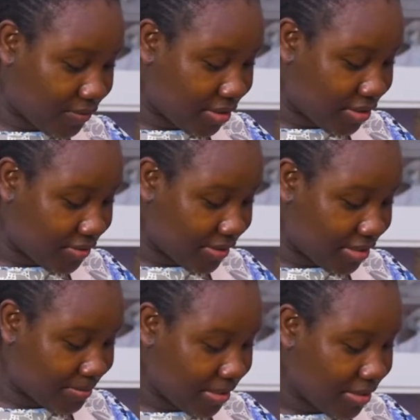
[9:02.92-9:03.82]
this
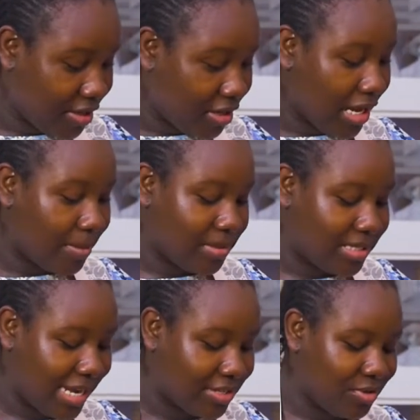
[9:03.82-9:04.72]
recipe.
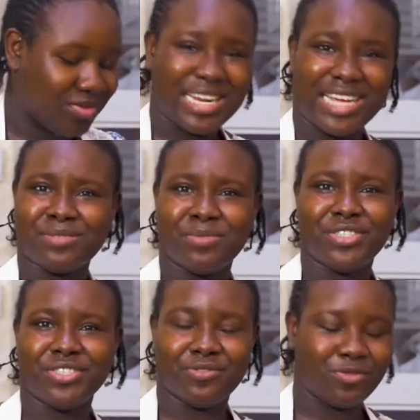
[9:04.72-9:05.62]
Besides, no one likes
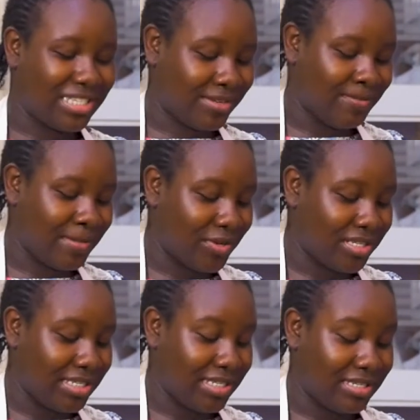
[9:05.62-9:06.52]
munching on watermelon
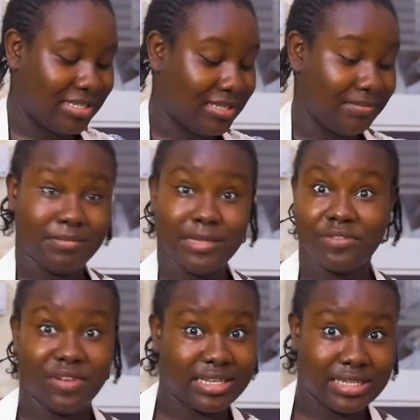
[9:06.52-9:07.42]
seeds, as
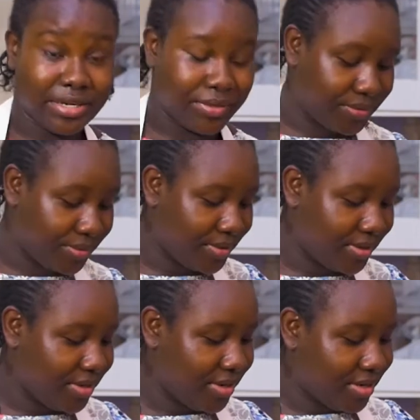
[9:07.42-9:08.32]
far as I know.
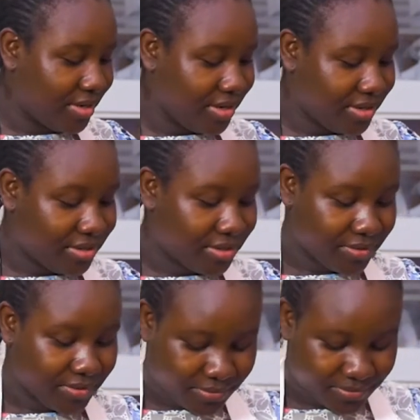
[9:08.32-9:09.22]
So
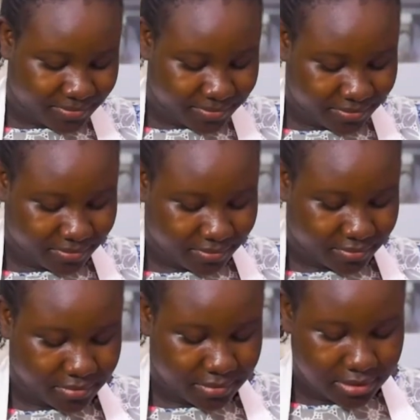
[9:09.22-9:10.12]

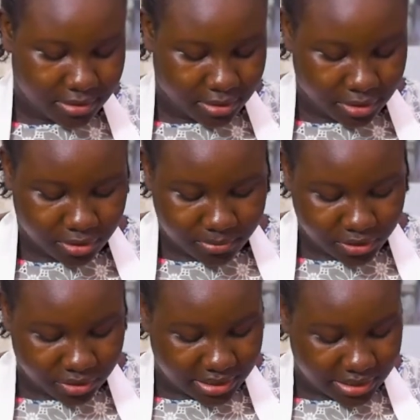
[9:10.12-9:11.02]
just make
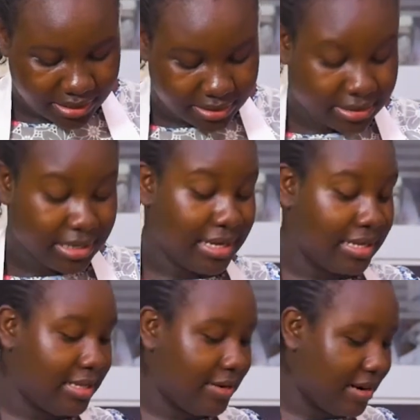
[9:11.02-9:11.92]
sure there aren't,
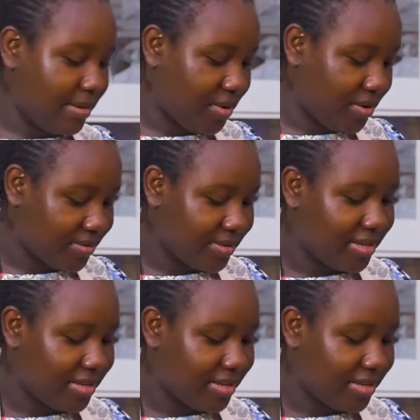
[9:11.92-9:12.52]
and there are more.